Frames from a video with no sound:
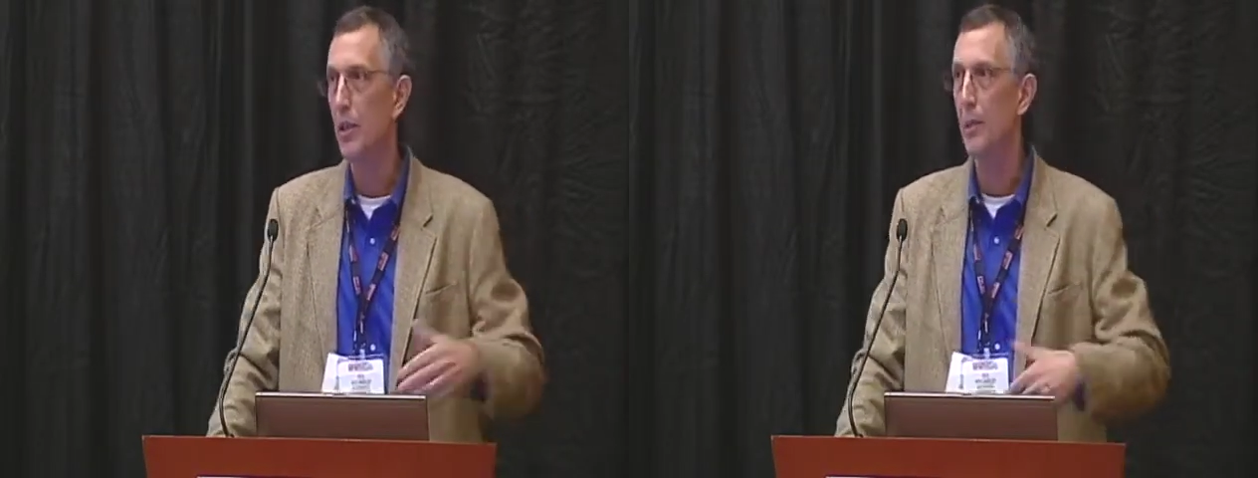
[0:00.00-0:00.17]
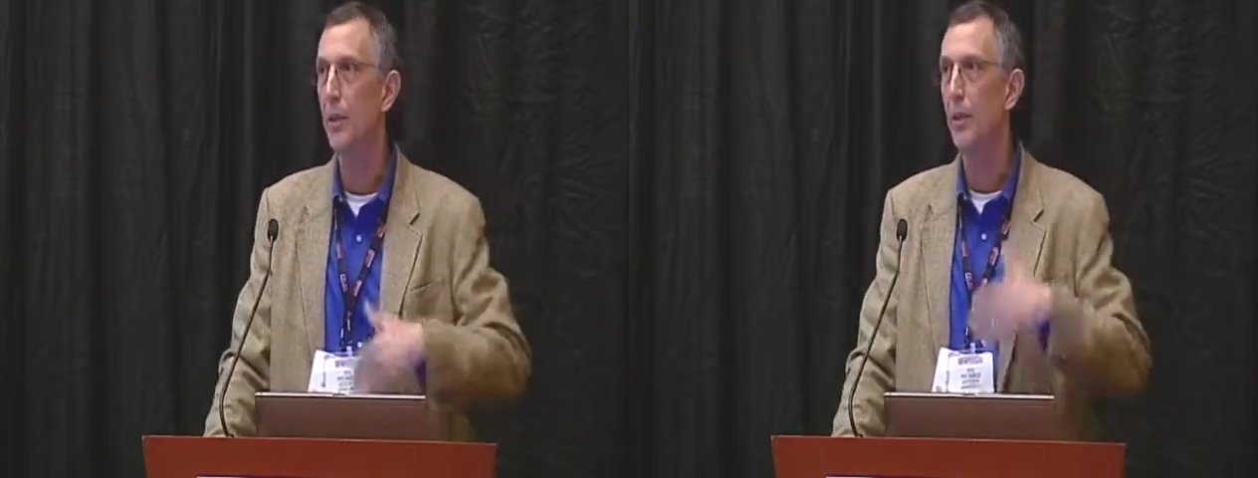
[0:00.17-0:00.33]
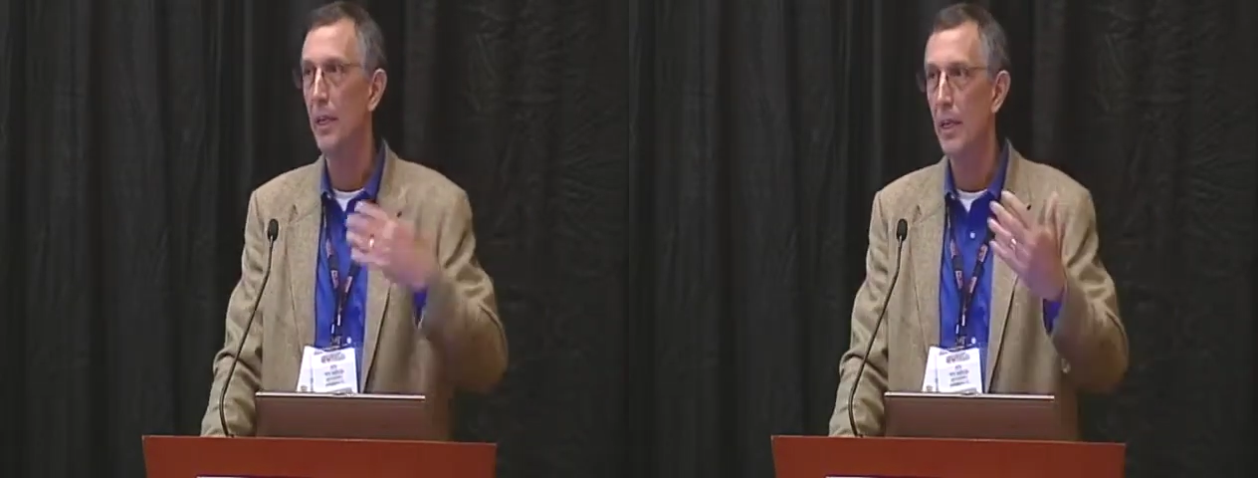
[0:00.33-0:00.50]
they
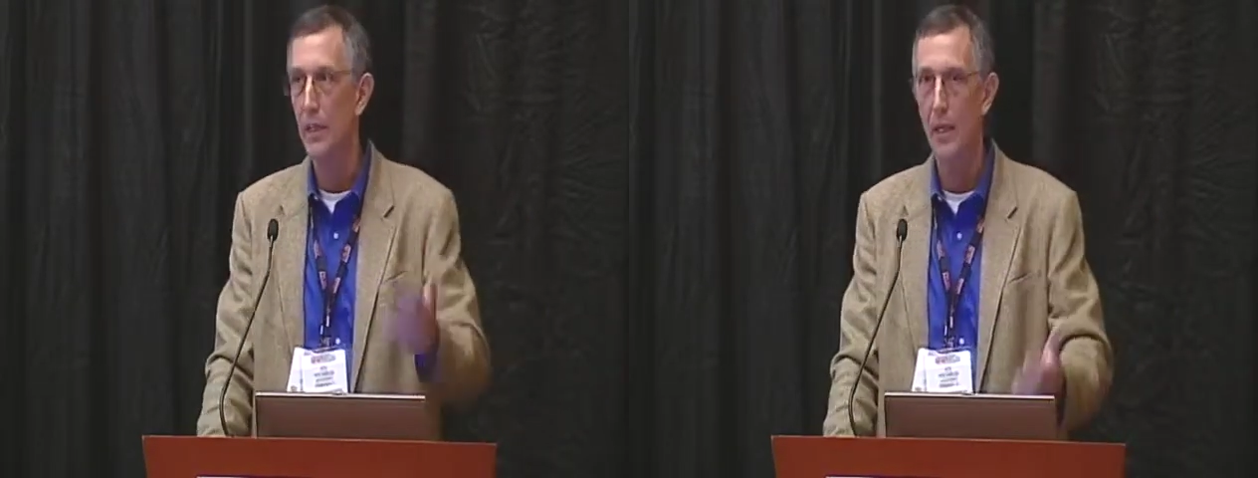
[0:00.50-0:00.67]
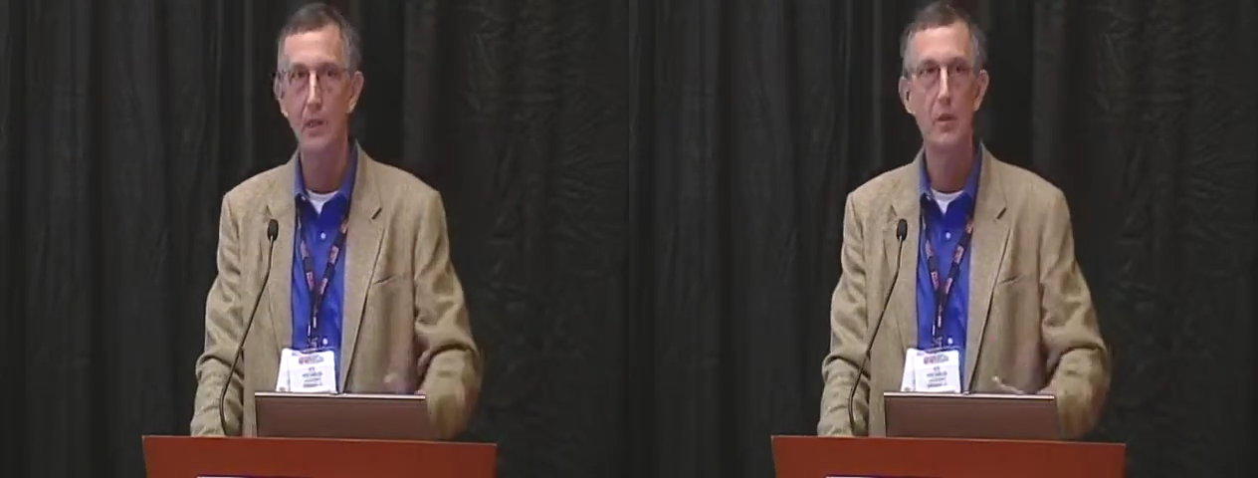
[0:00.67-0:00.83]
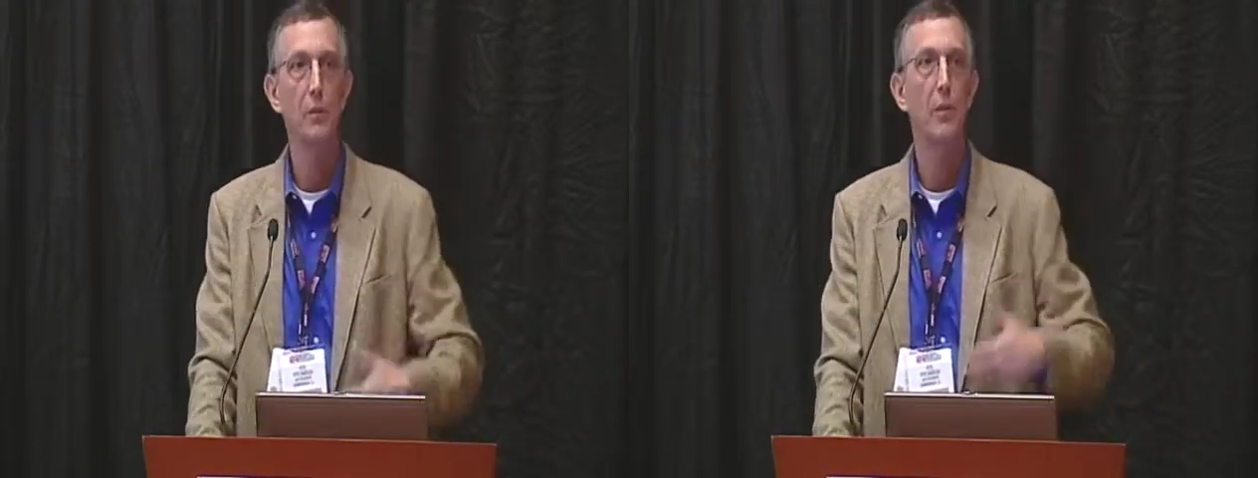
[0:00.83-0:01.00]
were going to get
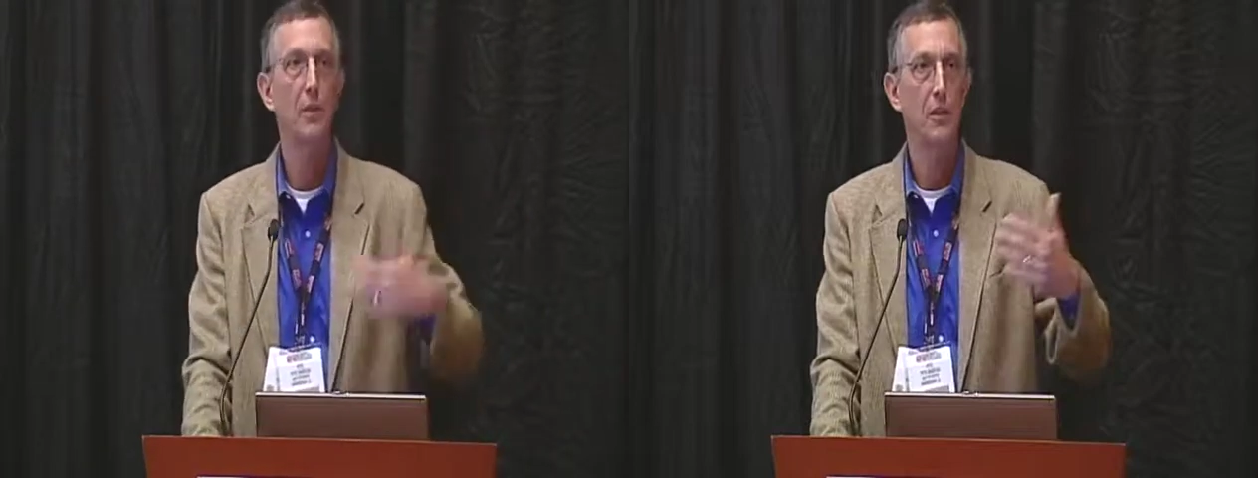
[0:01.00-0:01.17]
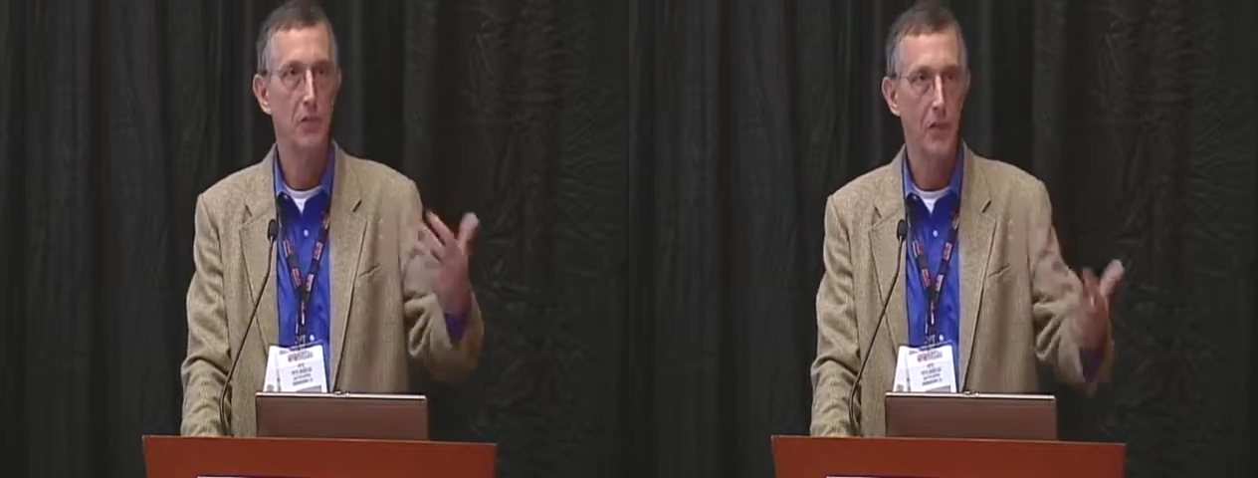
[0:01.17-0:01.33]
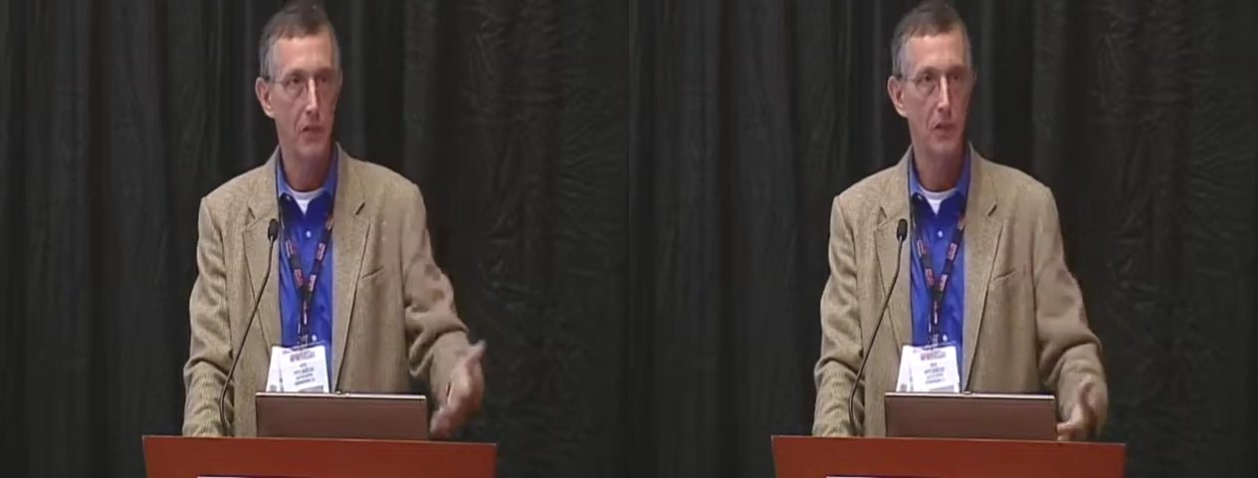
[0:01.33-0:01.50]
less expensive,